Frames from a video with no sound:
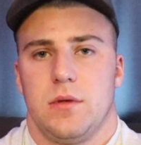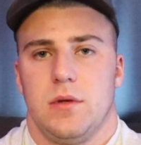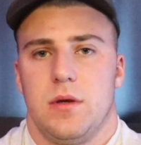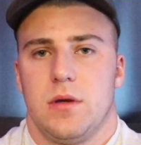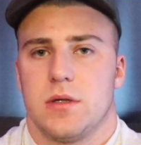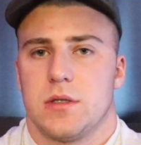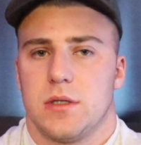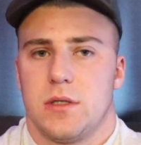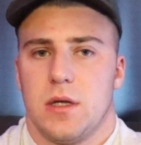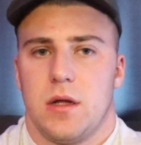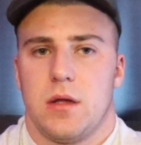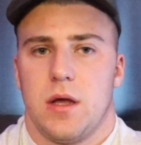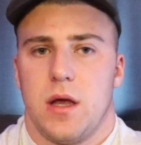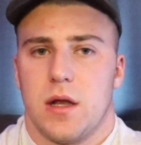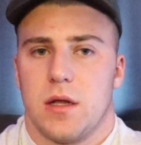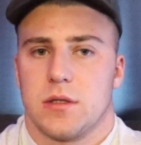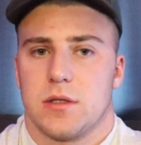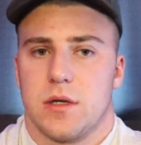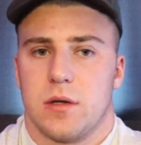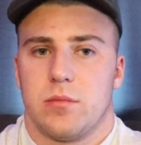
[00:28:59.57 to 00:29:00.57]
You can still
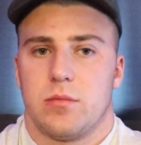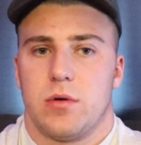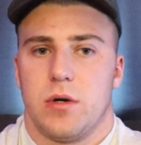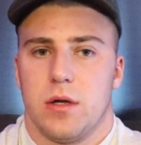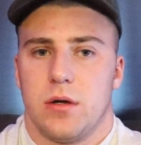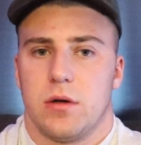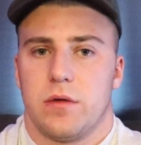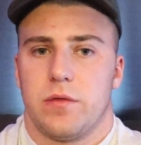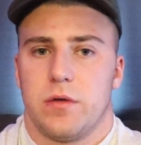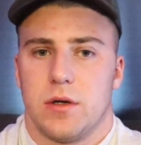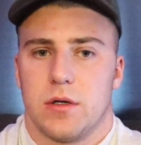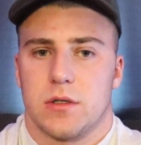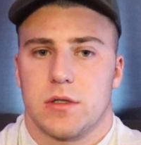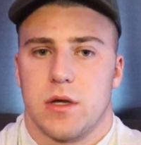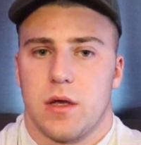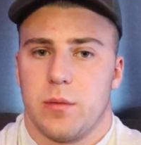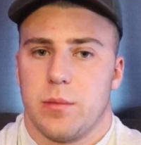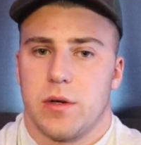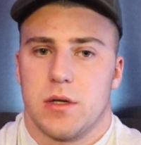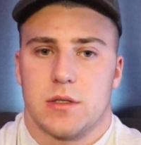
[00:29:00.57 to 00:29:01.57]
end on something pretty good for
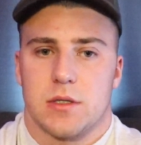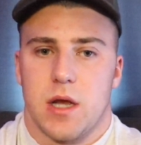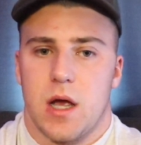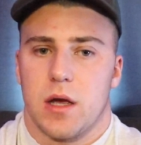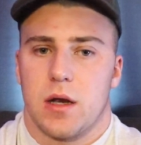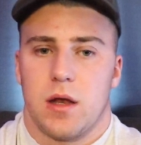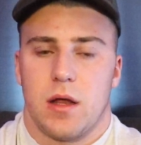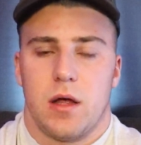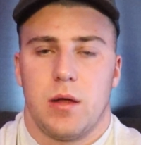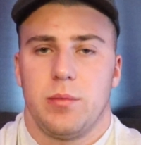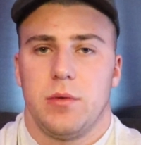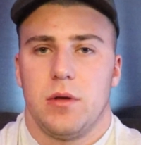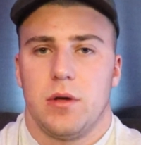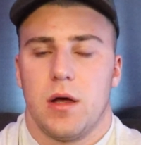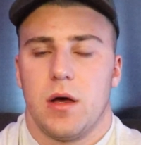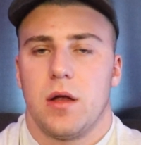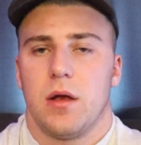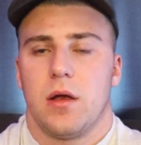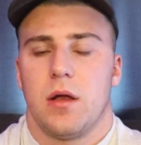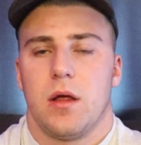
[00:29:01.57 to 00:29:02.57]
yourself, but it's not going to help you
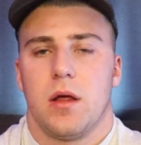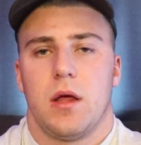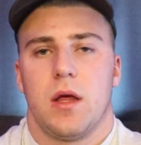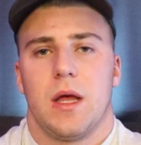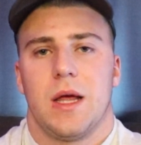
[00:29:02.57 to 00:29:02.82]
none